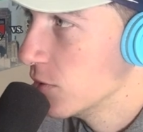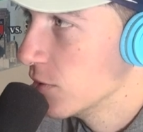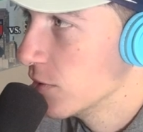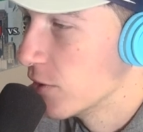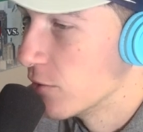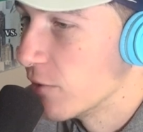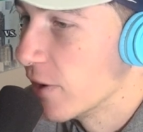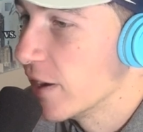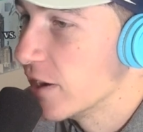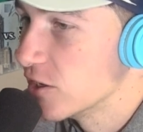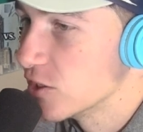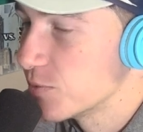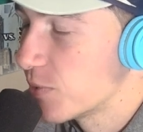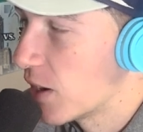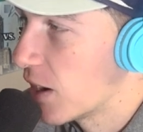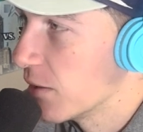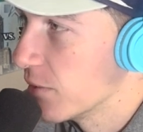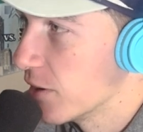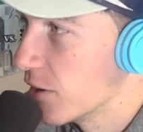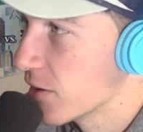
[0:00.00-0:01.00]
The Raiders
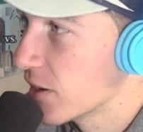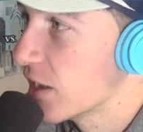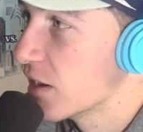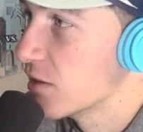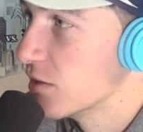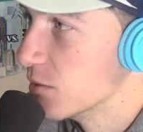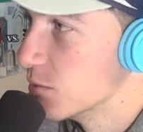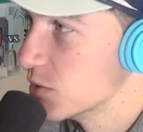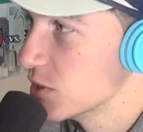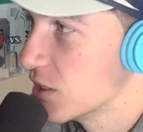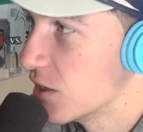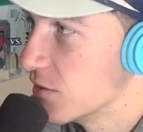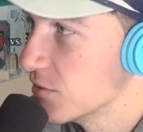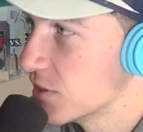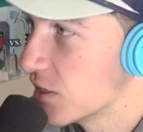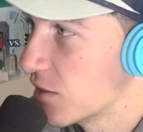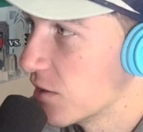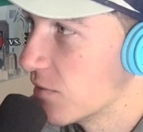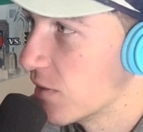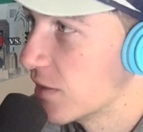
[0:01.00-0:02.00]
probably are kicking themselves
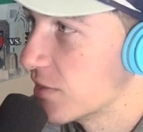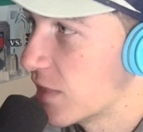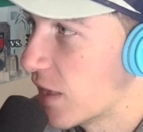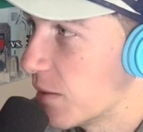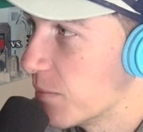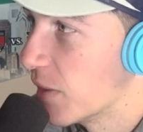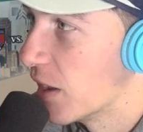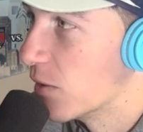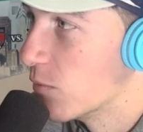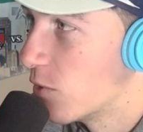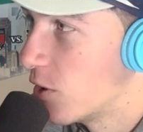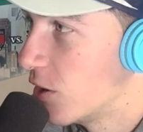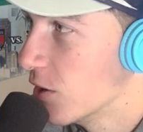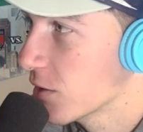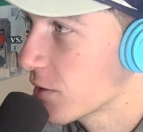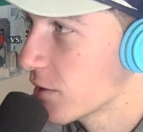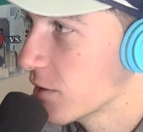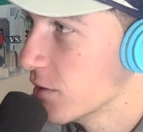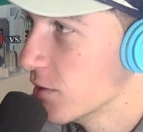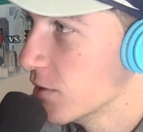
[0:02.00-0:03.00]
that they let that man
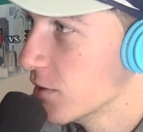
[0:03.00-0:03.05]
walk.